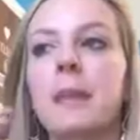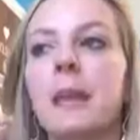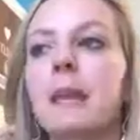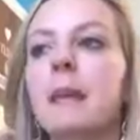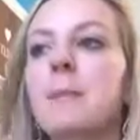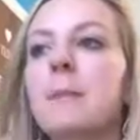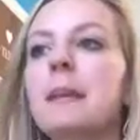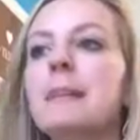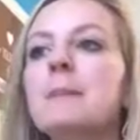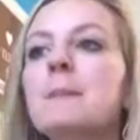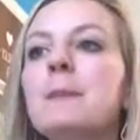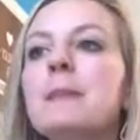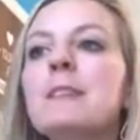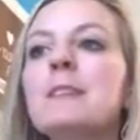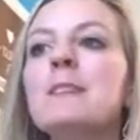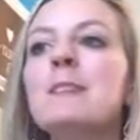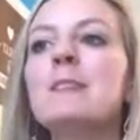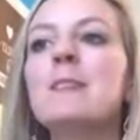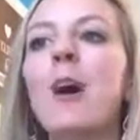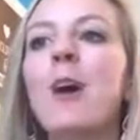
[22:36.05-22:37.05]
And it makes me
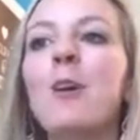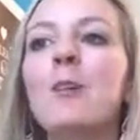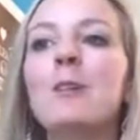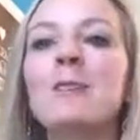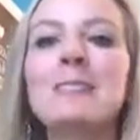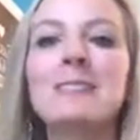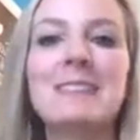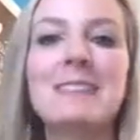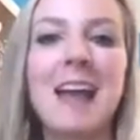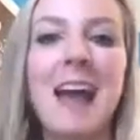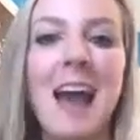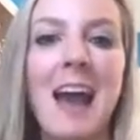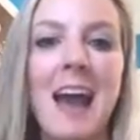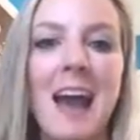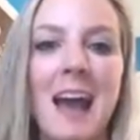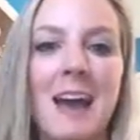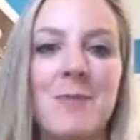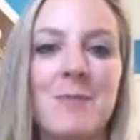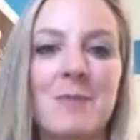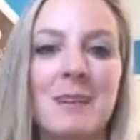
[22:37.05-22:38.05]
so
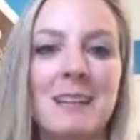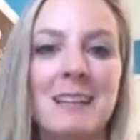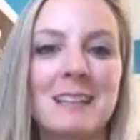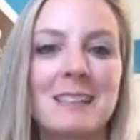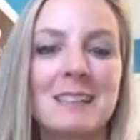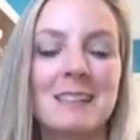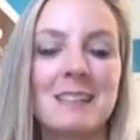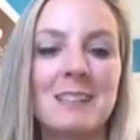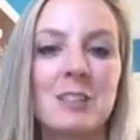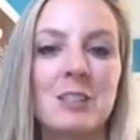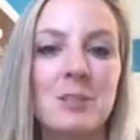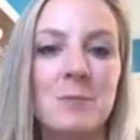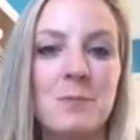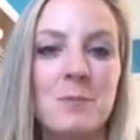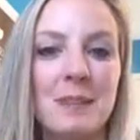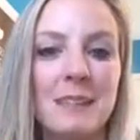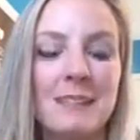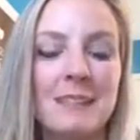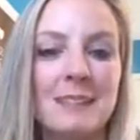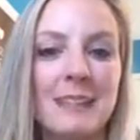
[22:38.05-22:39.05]
sad because she
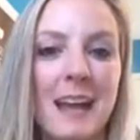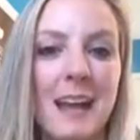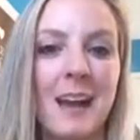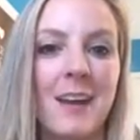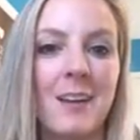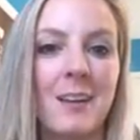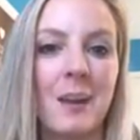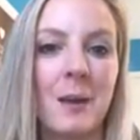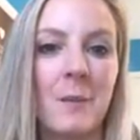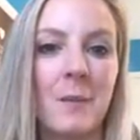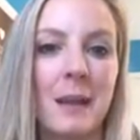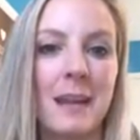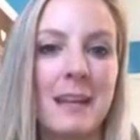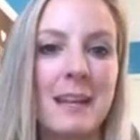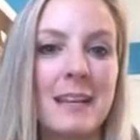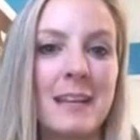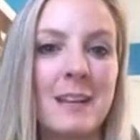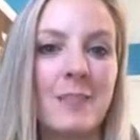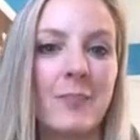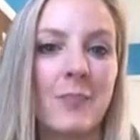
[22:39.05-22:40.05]
missed out on
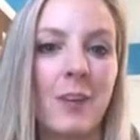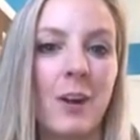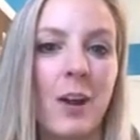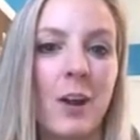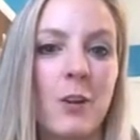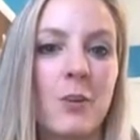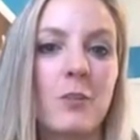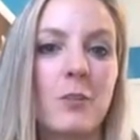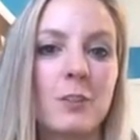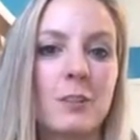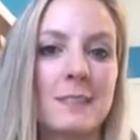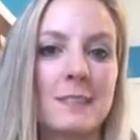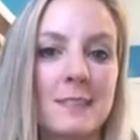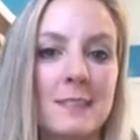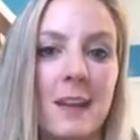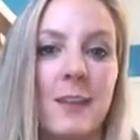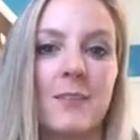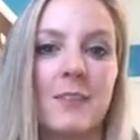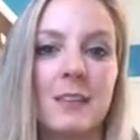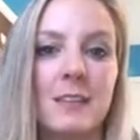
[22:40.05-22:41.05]
painting for over
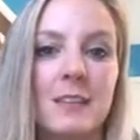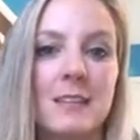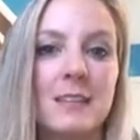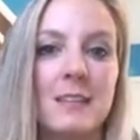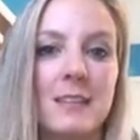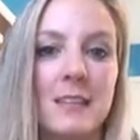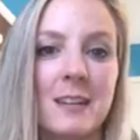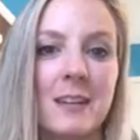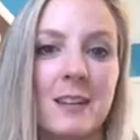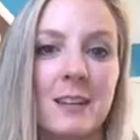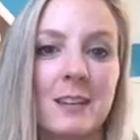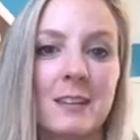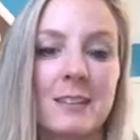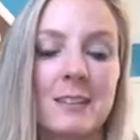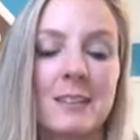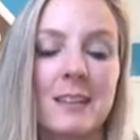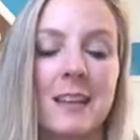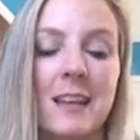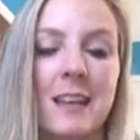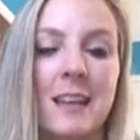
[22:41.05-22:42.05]
70
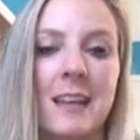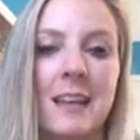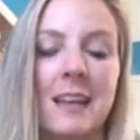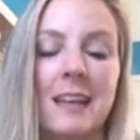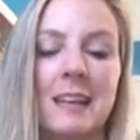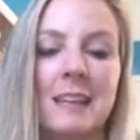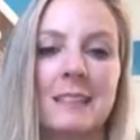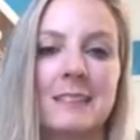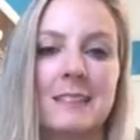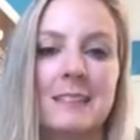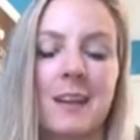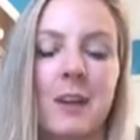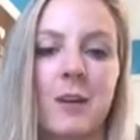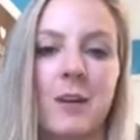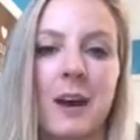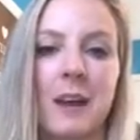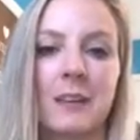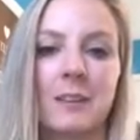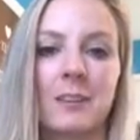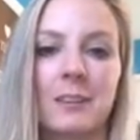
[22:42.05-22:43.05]
years. And
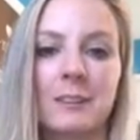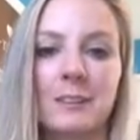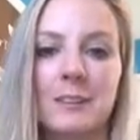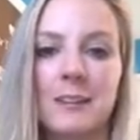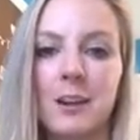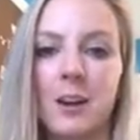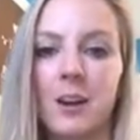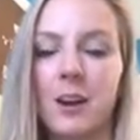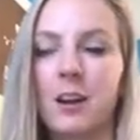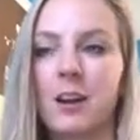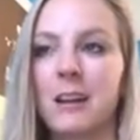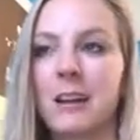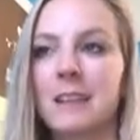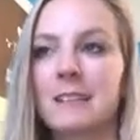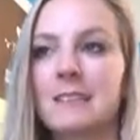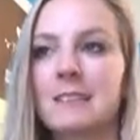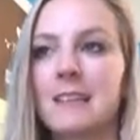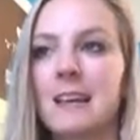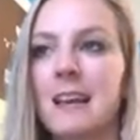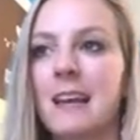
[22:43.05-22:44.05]
so I looked at her and
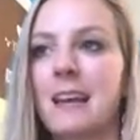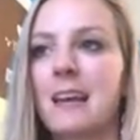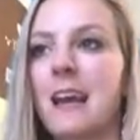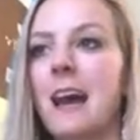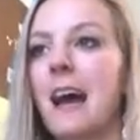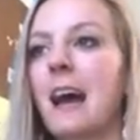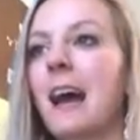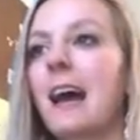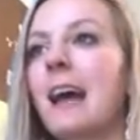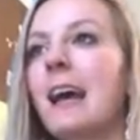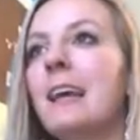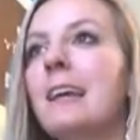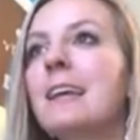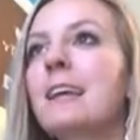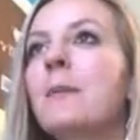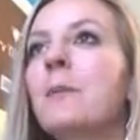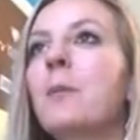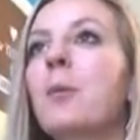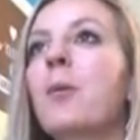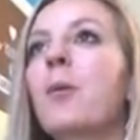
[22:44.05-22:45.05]
I said, I
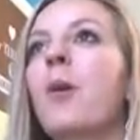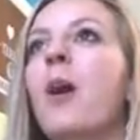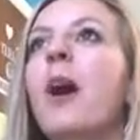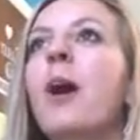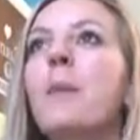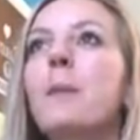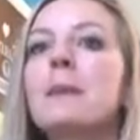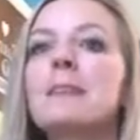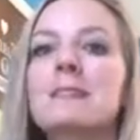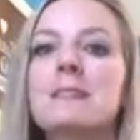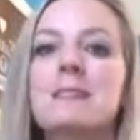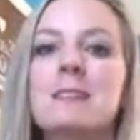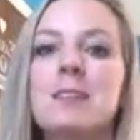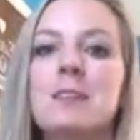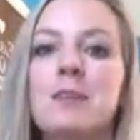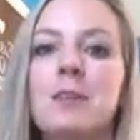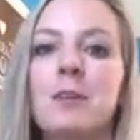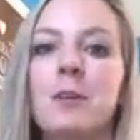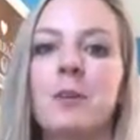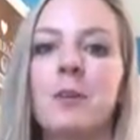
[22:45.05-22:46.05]
promise
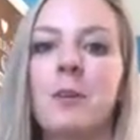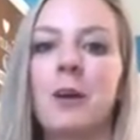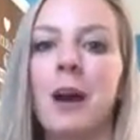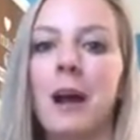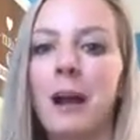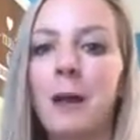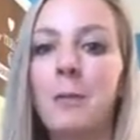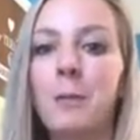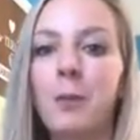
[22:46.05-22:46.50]
you